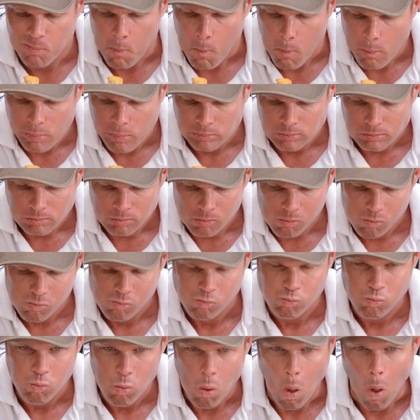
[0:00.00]
like Don't forget the black
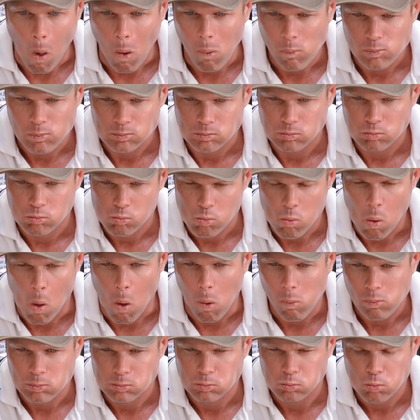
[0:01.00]
there. pudding, mate. Yeah, that's can't the,
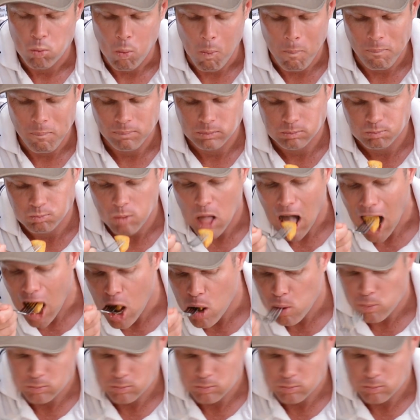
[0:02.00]
forget that's the difference between